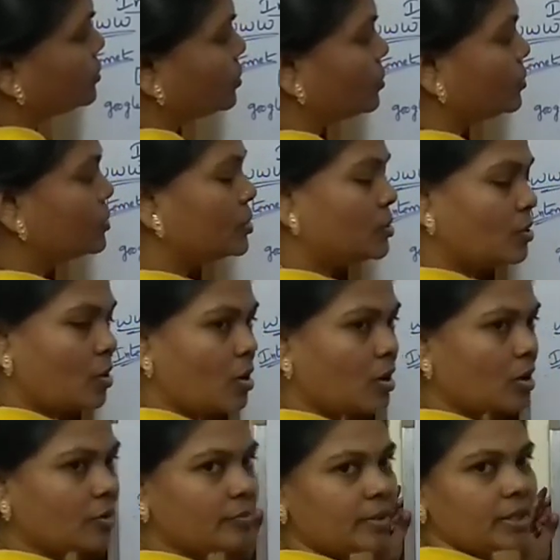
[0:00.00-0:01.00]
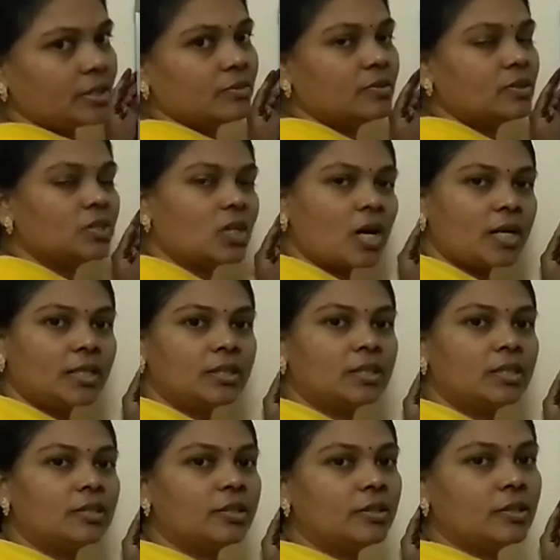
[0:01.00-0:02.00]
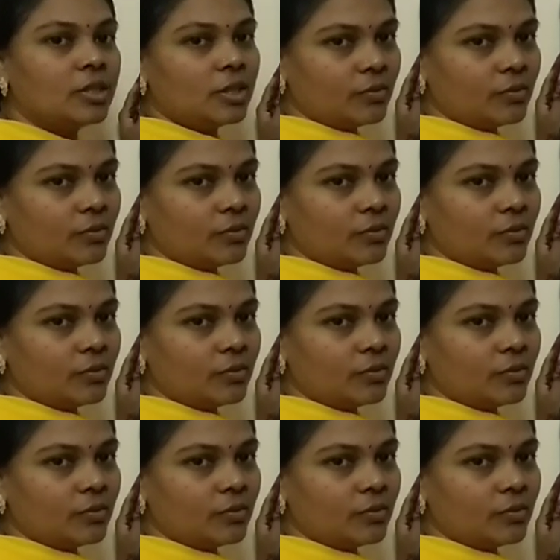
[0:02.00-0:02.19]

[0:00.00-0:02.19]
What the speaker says: those documents which are in the